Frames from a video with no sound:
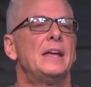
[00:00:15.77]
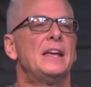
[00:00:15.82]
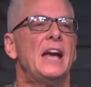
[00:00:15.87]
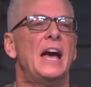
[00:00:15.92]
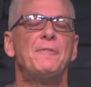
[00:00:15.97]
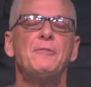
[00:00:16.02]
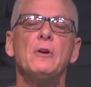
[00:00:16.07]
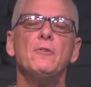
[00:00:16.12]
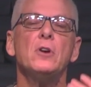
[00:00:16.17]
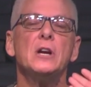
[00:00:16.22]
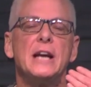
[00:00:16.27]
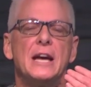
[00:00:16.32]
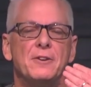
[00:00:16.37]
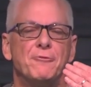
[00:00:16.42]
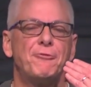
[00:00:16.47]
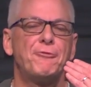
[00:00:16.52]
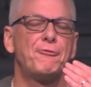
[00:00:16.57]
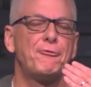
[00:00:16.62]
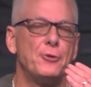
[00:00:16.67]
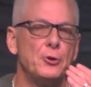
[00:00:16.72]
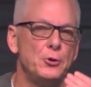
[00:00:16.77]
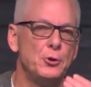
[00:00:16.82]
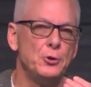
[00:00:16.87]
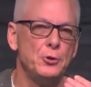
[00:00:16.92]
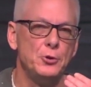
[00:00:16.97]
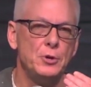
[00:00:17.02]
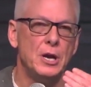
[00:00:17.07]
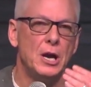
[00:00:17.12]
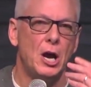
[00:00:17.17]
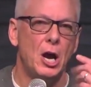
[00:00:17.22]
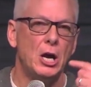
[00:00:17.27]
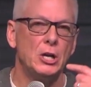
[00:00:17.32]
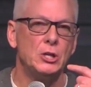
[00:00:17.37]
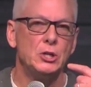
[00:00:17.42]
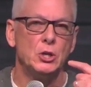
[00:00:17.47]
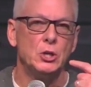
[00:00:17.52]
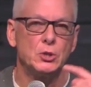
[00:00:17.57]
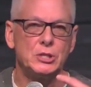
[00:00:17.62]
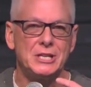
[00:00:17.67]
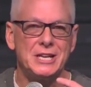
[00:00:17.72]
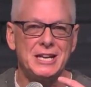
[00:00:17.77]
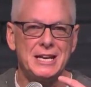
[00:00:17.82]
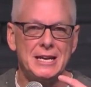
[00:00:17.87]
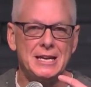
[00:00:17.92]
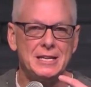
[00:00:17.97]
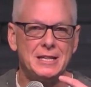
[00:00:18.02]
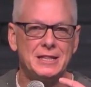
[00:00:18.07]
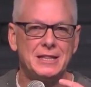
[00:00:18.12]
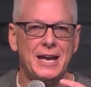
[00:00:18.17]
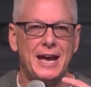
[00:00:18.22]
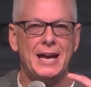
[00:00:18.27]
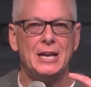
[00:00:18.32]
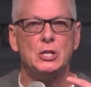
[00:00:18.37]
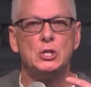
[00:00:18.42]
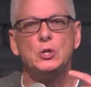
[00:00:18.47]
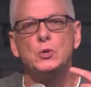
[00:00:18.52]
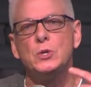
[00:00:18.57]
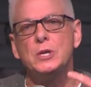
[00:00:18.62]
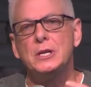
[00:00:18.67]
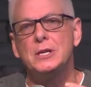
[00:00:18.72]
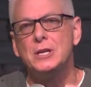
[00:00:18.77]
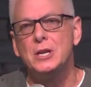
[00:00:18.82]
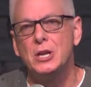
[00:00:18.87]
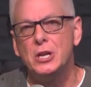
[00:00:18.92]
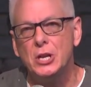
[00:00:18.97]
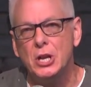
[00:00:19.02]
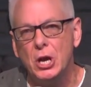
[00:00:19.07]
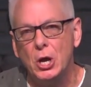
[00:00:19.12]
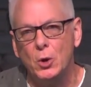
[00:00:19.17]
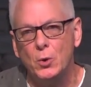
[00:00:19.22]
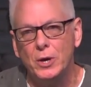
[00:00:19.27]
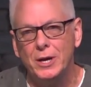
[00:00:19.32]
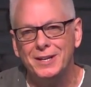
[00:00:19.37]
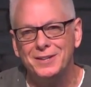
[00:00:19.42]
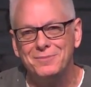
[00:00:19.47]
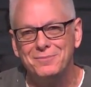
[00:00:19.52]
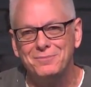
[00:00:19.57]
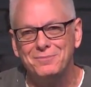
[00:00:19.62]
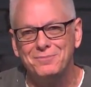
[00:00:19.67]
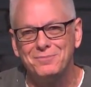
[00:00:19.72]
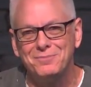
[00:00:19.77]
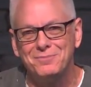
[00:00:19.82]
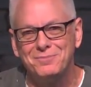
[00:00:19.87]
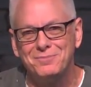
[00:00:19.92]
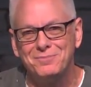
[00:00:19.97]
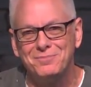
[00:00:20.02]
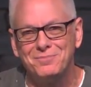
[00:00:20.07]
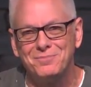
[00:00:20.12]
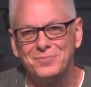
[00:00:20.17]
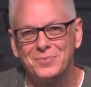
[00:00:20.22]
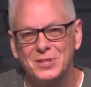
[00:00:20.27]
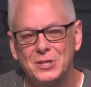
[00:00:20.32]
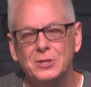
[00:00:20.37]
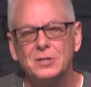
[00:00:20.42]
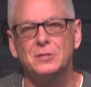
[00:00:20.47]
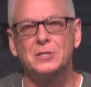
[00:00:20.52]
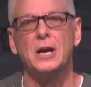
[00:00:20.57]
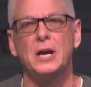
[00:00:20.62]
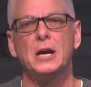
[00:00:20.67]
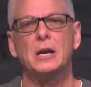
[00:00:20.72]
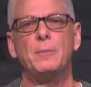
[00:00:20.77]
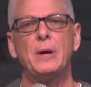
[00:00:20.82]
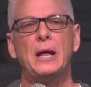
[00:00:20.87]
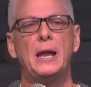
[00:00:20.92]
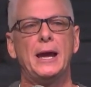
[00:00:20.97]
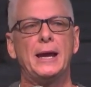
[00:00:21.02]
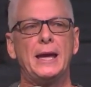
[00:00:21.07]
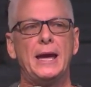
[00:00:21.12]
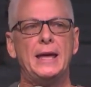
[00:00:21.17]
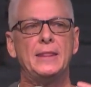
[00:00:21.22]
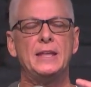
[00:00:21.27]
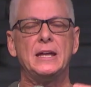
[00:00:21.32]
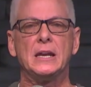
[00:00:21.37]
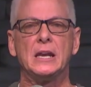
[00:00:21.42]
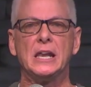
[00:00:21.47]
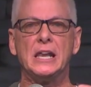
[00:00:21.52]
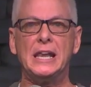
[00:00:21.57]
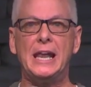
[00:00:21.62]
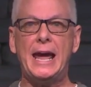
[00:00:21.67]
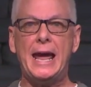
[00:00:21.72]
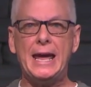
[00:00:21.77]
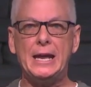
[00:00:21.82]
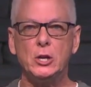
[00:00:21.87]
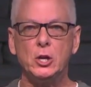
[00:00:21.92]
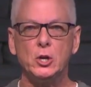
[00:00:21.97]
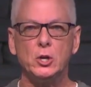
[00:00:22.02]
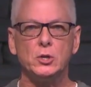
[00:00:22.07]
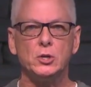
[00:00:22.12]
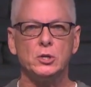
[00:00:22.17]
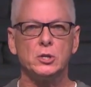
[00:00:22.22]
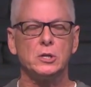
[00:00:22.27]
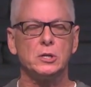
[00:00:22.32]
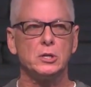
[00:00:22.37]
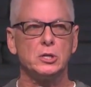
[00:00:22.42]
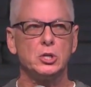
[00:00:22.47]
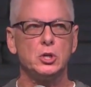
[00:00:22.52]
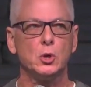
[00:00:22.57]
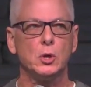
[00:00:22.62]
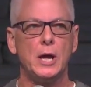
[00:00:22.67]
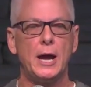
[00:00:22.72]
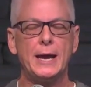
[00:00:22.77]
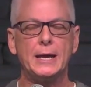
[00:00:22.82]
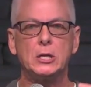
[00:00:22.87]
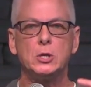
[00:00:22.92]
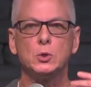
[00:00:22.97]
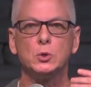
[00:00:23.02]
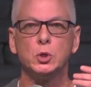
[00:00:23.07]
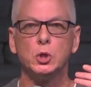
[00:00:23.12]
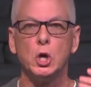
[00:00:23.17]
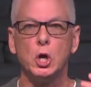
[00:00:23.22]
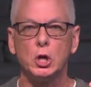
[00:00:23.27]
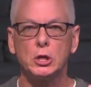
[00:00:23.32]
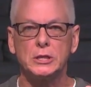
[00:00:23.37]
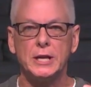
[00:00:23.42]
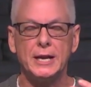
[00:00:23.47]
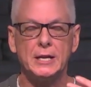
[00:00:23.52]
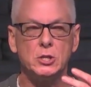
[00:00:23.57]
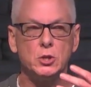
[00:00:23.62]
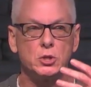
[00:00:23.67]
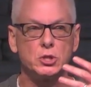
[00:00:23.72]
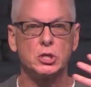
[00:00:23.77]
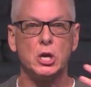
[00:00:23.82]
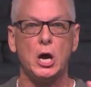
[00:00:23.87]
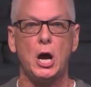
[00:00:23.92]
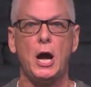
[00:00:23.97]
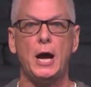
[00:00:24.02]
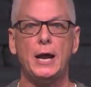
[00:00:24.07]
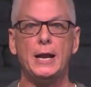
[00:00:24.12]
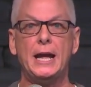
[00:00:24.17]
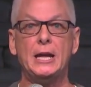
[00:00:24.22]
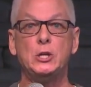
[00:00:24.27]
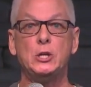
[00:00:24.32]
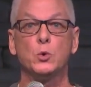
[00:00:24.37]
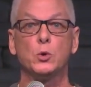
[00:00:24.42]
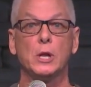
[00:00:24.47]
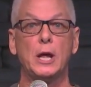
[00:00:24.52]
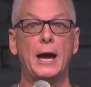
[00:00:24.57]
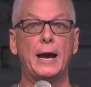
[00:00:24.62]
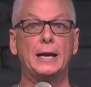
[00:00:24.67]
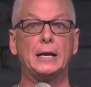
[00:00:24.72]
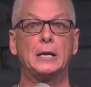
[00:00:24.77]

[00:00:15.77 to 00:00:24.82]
have you ever gotten food on your teeth and you didn't know it? You know what I'm talking about? Like, and then later you're like, you looked and you saw it and you were like